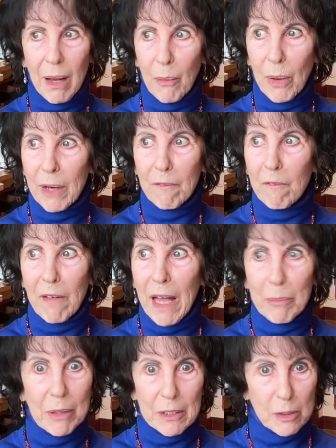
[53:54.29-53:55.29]
what a
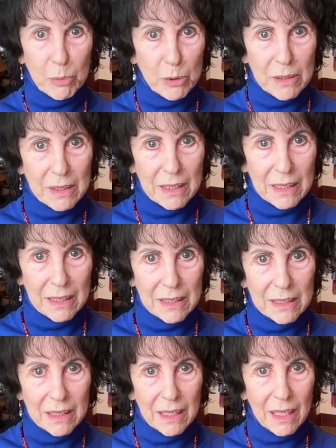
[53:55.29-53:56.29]
fabulous person he
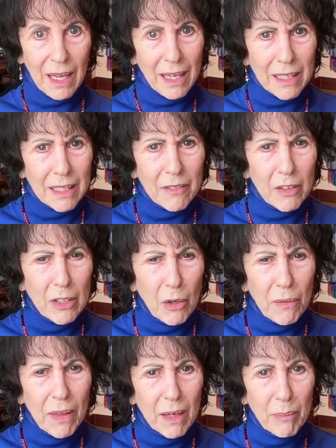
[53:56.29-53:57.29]
is. I didn't even know
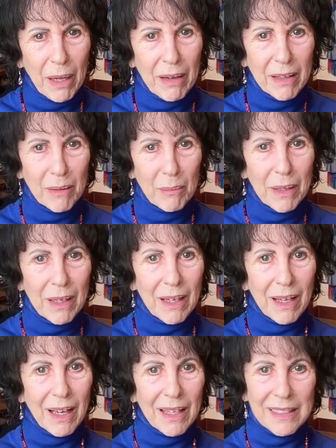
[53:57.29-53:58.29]
that about him.
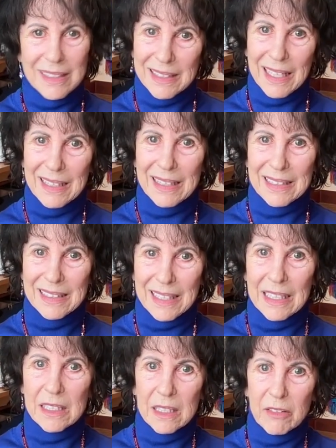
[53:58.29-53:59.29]
I just had the
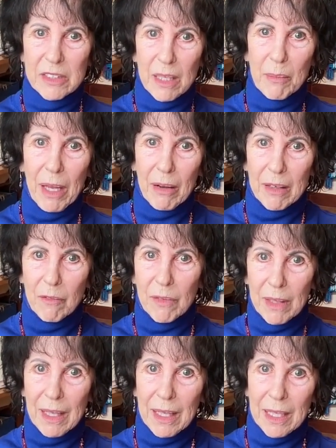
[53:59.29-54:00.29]
sense that somehow
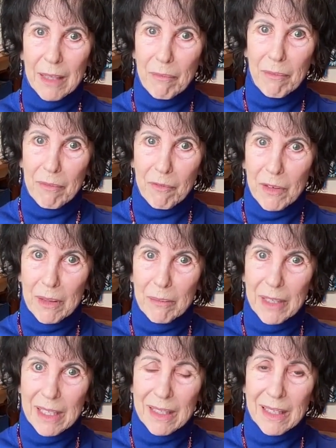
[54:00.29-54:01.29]
he fit
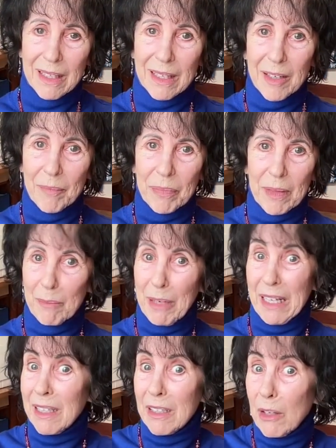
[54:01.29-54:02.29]
me. But
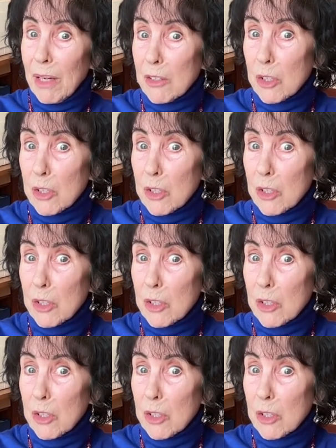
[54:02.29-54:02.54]
I didn't know how